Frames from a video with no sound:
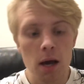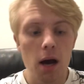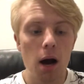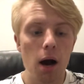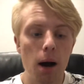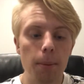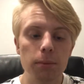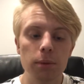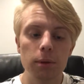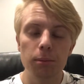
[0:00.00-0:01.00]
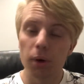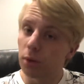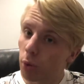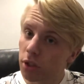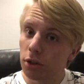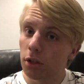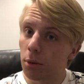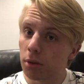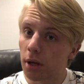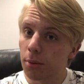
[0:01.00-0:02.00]
But once you're done
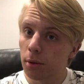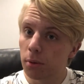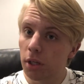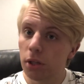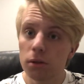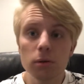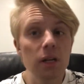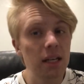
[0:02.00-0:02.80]
with W and Q,